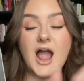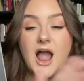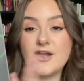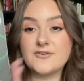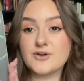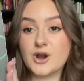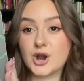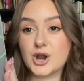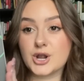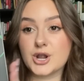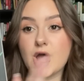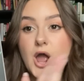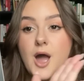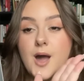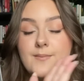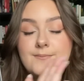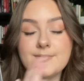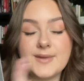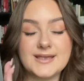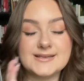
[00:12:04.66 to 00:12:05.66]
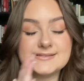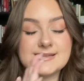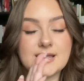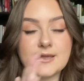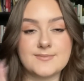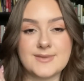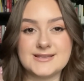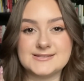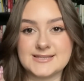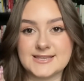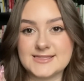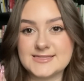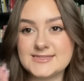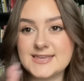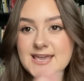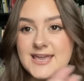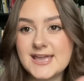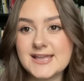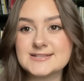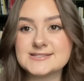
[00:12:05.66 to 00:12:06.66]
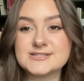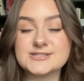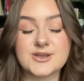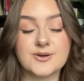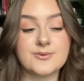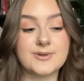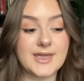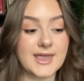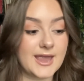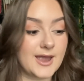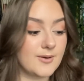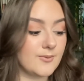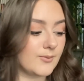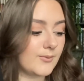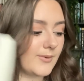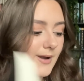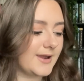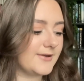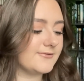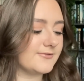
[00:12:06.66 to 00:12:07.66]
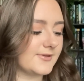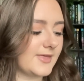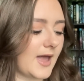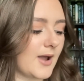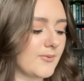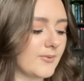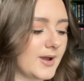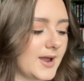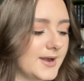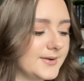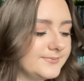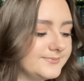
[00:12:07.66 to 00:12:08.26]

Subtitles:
I've heard amazing, amazing things, so can't wait for that one.